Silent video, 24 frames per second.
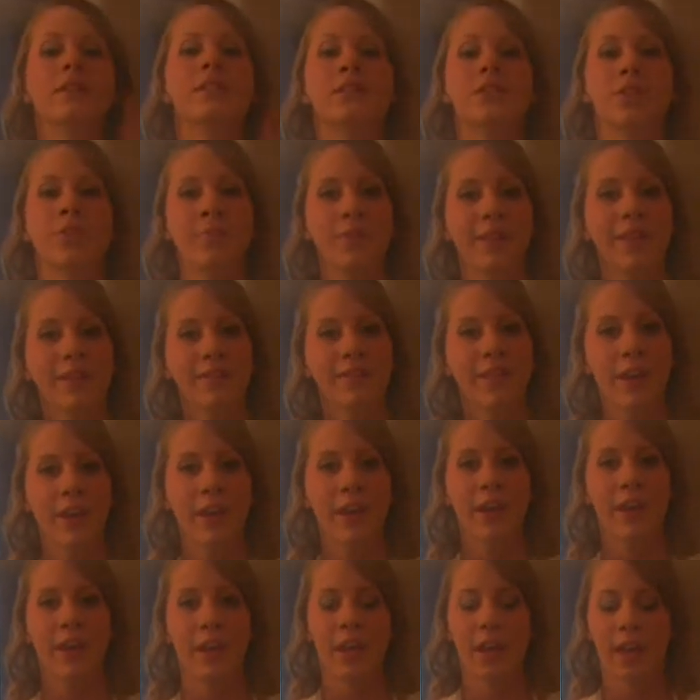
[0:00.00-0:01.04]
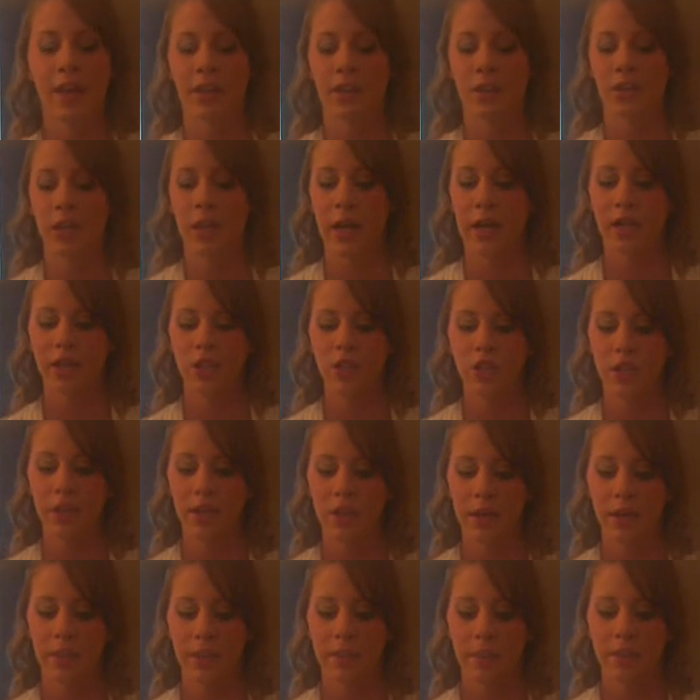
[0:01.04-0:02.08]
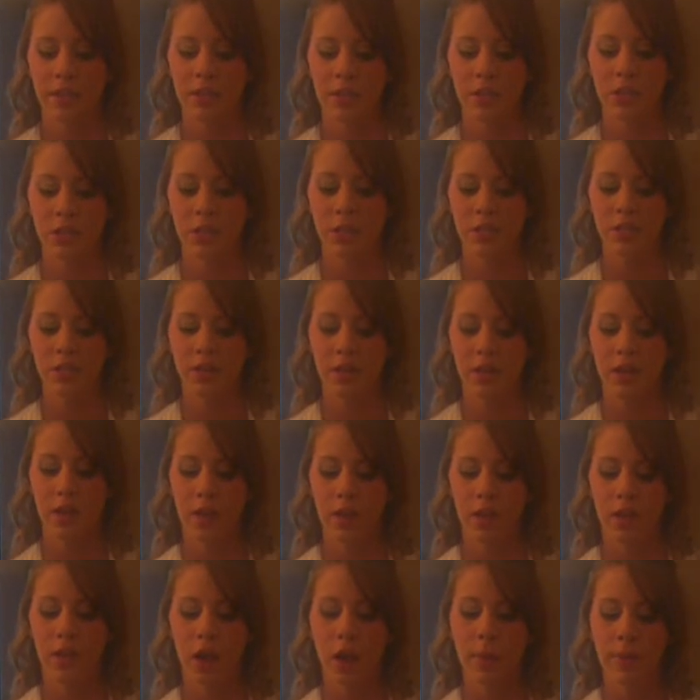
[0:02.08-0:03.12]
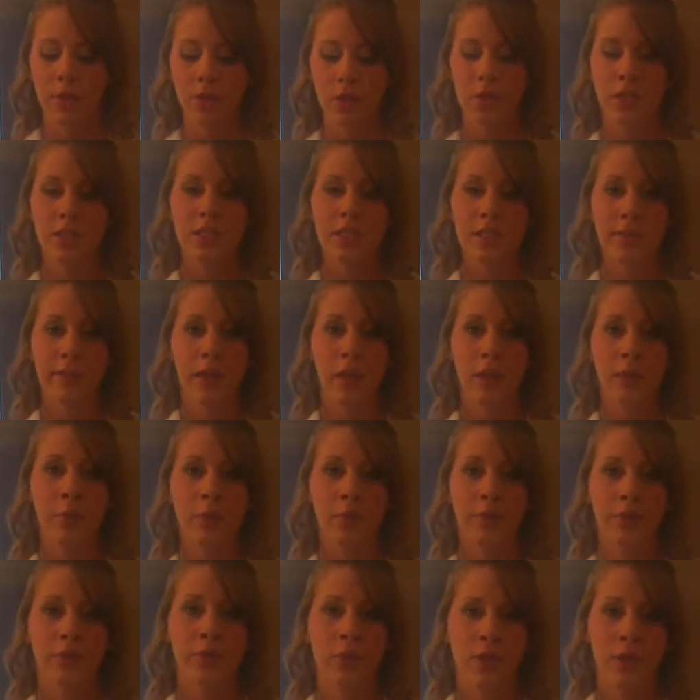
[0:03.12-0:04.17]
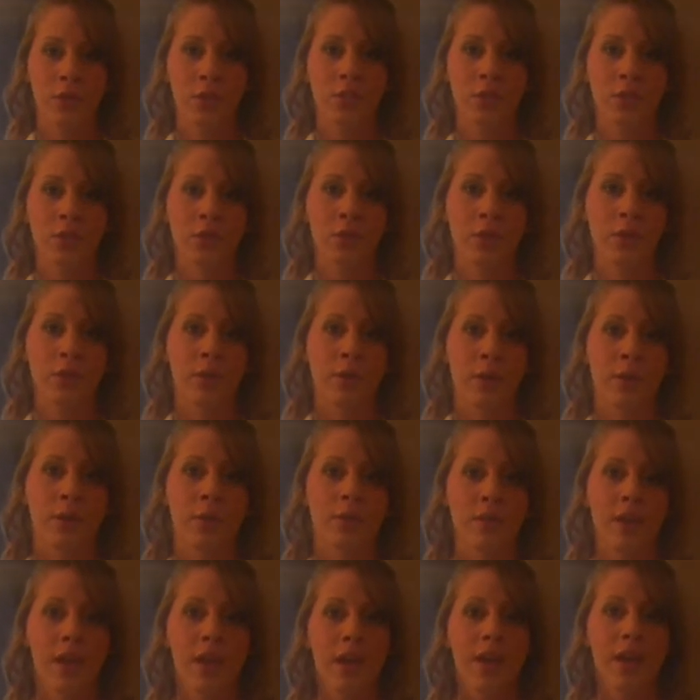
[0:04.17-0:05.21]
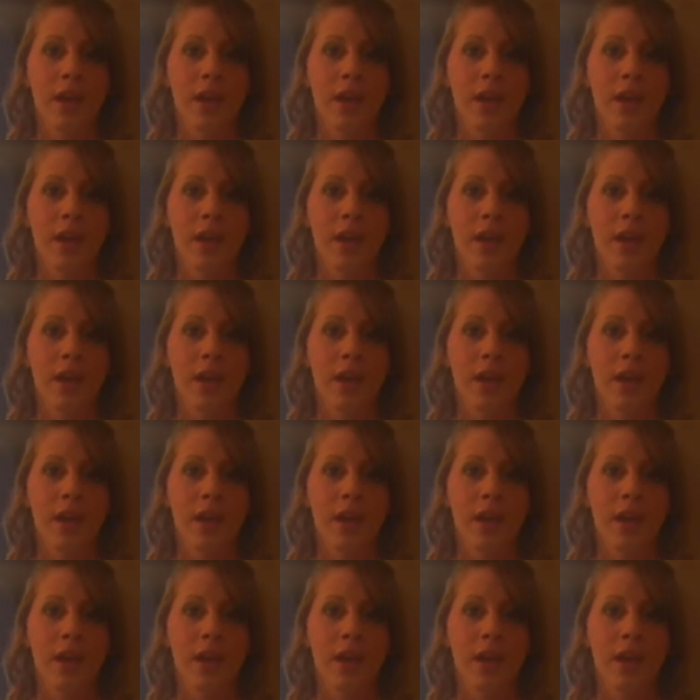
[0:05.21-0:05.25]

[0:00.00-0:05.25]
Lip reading: With so many varied and challenging positions and opportunities available for continual growth,